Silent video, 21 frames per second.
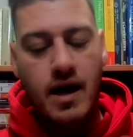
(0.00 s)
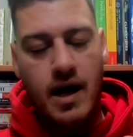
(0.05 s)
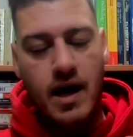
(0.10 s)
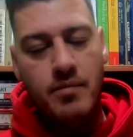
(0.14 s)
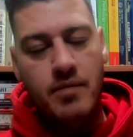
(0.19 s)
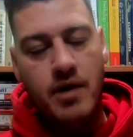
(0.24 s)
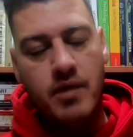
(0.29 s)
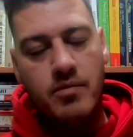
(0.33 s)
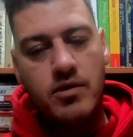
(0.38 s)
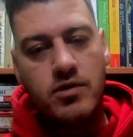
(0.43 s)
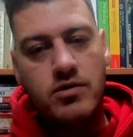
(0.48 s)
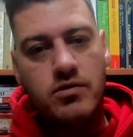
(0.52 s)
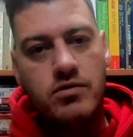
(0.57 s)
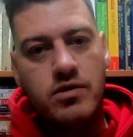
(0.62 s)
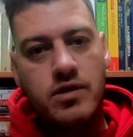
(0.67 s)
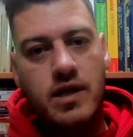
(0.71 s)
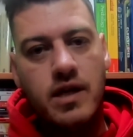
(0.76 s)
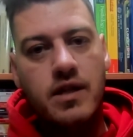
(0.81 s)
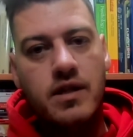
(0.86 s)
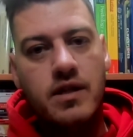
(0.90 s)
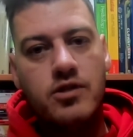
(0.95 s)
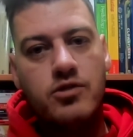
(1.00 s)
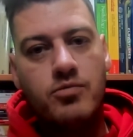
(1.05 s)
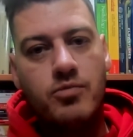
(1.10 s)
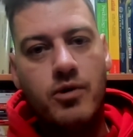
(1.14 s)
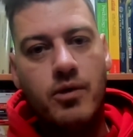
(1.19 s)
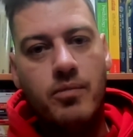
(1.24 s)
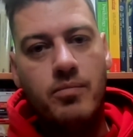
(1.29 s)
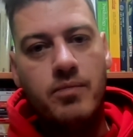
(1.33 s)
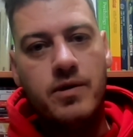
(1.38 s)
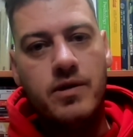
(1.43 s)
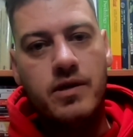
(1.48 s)
I'm able to sell this
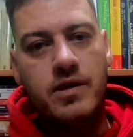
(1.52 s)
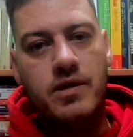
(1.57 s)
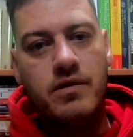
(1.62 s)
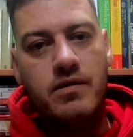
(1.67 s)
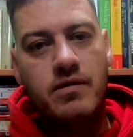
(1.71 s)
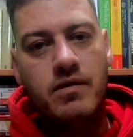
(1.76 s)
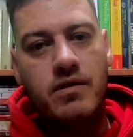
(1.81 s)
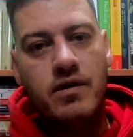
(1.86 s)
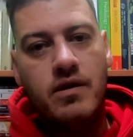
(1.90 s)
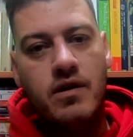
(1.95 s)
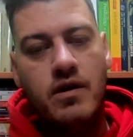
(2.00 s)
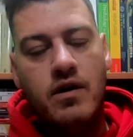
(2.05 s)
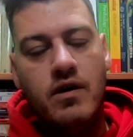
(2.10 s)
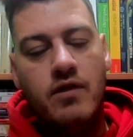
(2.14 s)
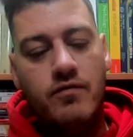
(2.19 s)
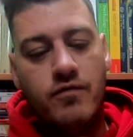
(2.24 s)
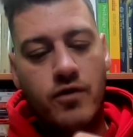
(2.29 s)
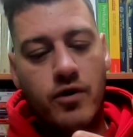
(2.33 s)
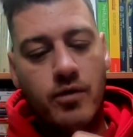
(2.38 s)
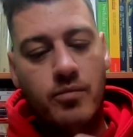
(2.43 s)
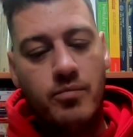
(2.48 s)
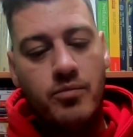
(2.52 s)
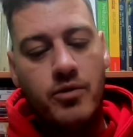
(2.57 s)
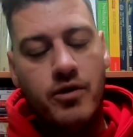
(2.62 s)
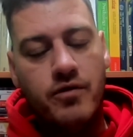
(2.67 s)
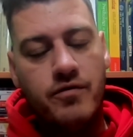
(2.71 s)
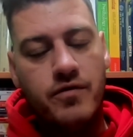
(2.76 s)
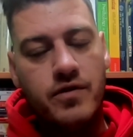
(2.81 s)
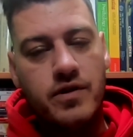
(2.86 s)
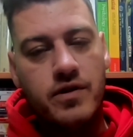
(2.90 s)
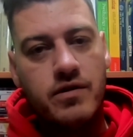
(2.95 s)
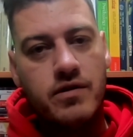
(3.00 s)
property for a
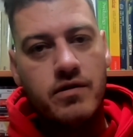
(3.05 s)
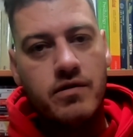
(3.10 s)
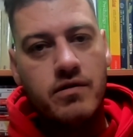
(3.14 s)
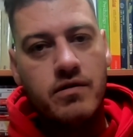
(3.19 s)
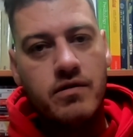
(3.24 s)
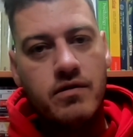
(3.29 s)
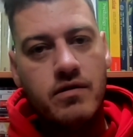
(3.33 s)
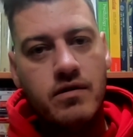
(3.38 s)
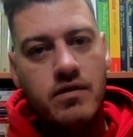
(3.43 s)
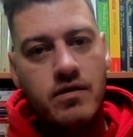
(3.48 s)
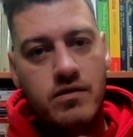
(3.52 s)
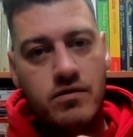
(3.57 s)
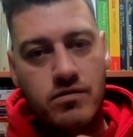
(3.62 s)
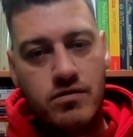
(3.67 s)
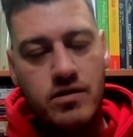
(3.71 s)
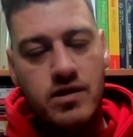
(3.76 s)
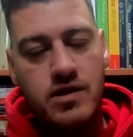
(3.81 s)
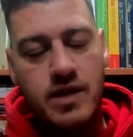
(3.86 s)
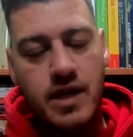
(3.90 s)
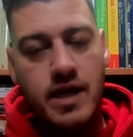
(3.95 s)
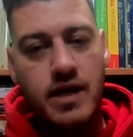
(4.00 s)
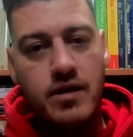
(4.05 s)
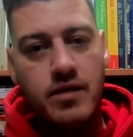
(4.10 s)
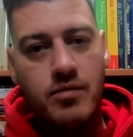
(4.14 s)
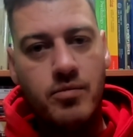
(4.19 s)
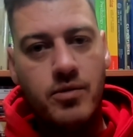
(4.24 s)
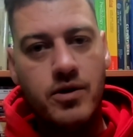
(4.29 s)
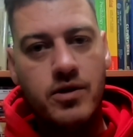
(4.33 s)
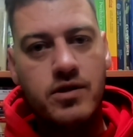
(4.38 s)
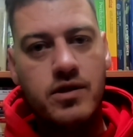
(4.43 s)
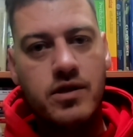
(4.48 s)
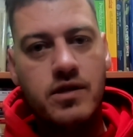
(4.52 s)
profit to the
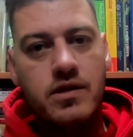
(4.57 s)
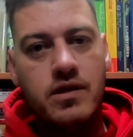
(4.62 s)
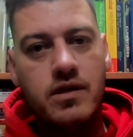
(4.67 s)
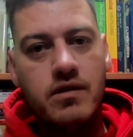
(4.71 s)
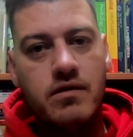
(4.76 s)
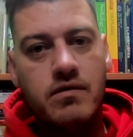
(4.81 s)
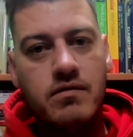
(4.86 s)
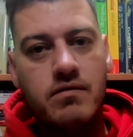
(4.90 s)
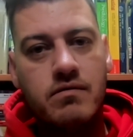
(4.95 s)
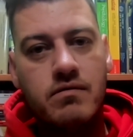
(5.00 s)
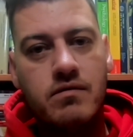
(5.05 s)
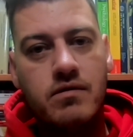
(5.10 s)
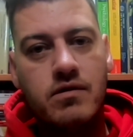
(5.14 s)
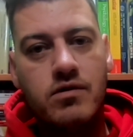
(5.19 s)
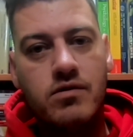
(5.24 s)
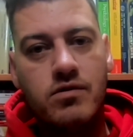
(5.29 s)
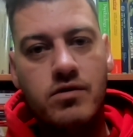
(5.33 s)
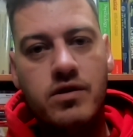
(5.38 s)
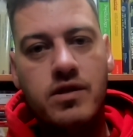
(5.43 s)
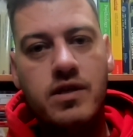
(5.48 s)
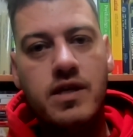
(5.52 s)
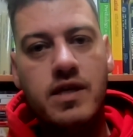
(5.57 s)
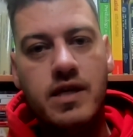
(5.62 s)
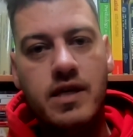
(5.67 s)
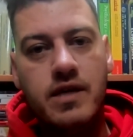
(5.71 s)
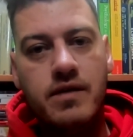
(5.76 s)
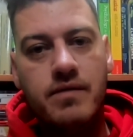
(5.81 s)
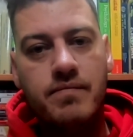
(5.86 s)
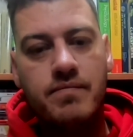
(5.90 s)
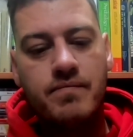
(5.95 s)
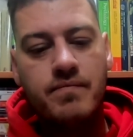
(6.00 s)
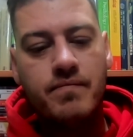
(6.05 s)
second purchaser, to
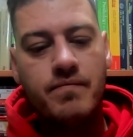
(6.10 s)
C.